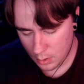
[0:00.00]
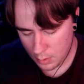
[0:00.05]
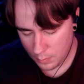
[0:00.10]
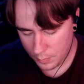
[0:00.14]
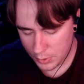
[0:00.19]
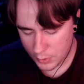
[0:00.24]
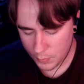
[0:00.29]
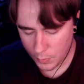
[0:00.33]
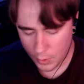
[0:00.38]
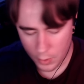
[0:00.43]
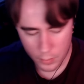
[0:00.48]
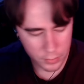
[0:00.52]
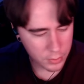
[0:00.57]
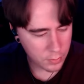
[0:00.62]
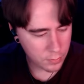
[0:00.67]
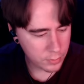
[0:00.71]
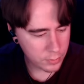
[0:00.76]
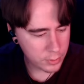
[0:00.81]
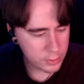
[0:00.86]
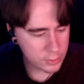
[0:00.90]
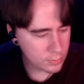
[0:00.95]
be smart with your
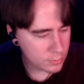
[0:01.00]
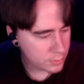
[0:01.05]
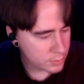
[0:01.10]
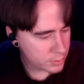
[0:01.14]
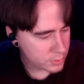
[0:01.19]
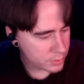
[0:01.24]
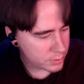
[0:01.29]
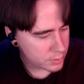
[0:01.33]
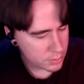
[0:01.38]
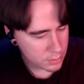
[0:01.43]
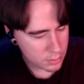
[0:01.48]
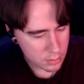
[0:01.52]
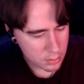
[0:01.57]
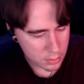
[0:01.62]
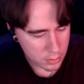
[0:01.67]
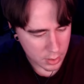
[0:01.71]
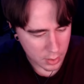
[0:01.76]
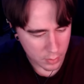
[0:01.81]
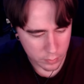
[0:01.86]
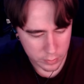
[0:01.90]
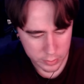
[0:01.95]
resources, you know, you
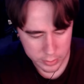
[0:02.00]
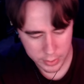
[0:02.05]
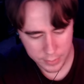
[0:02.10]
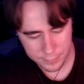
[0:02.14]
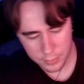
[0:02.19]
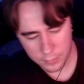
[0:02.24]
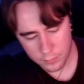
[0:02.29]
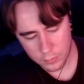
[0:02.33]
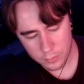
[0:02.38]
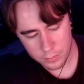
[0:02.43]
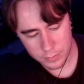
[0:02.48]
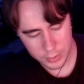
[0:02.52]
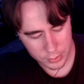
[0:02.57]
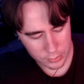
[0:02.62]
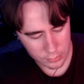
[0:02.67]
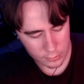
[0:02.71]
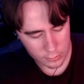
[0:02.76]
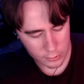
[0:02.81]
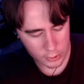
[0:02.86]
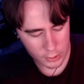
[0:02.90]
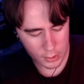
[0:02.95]
got one leftover
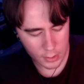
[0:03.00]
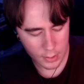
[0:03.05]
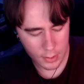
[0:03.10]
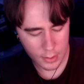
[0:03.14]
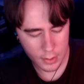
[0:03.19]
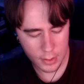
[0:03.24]
resource.